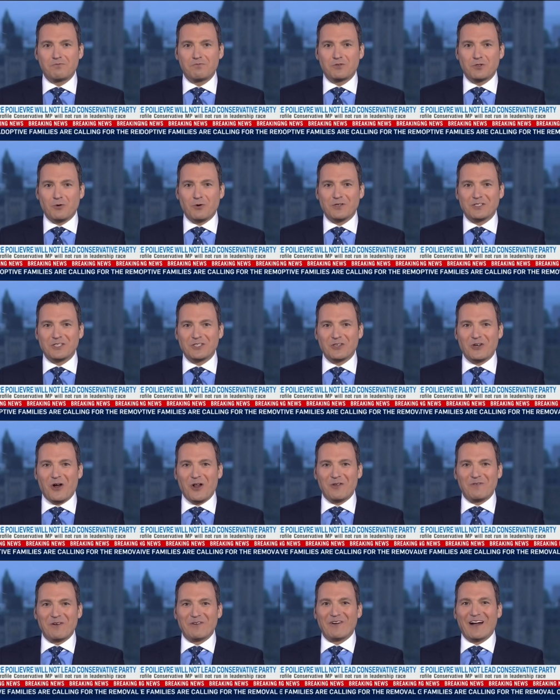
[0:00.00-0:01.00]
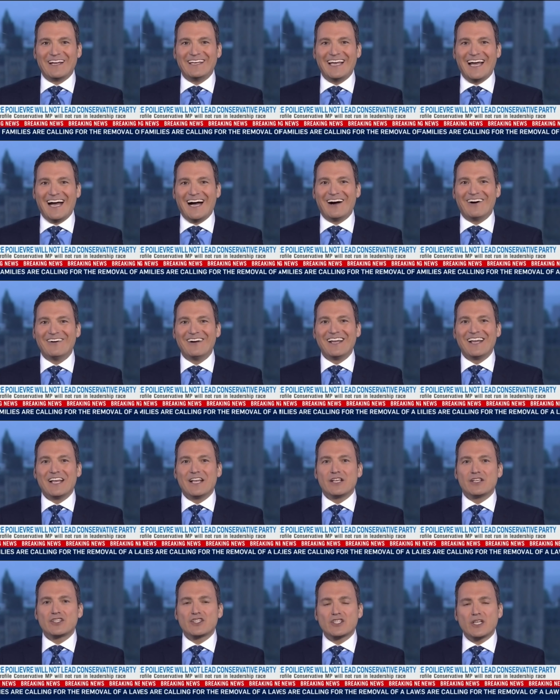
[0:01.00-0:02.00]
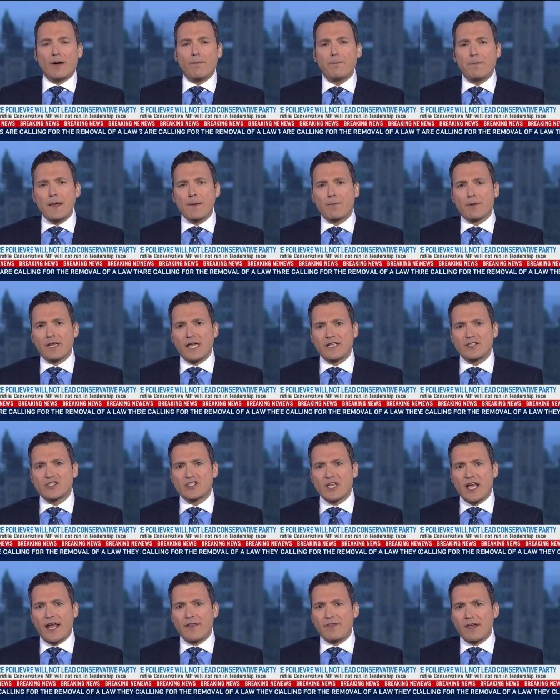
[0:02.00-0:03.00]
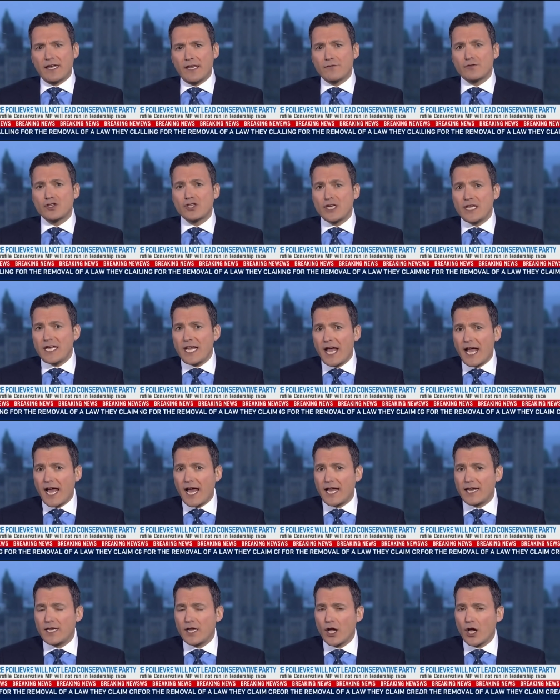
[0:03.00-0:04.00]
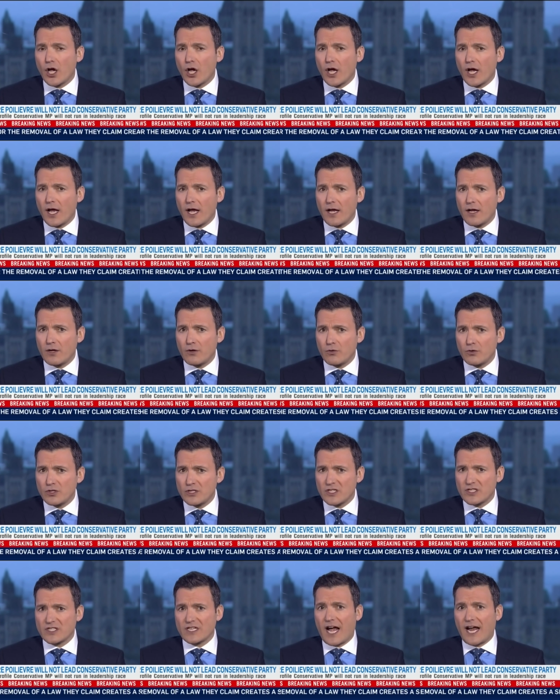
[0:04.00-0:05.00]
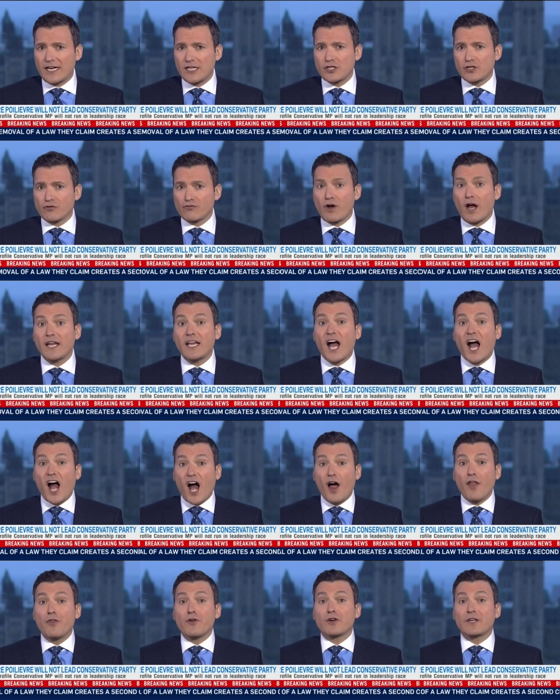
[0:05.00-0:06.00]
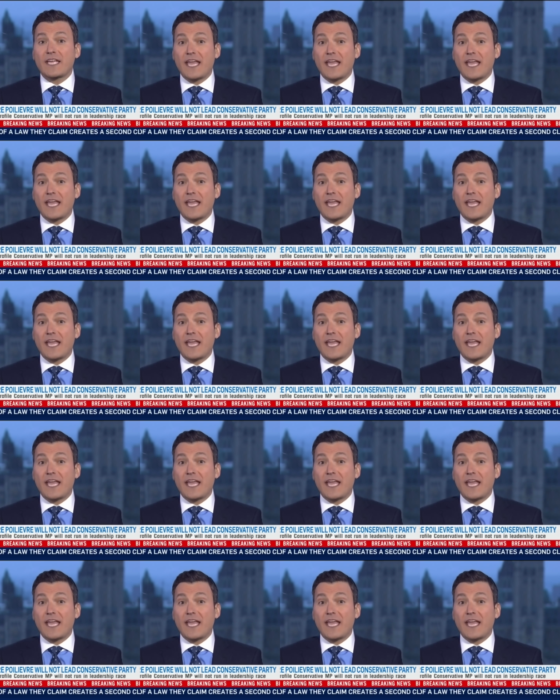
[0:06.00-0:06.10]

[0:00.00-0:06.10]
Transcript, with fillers: sources calling me right now. Mm. Some hmm. people had said that if she had decided to run, other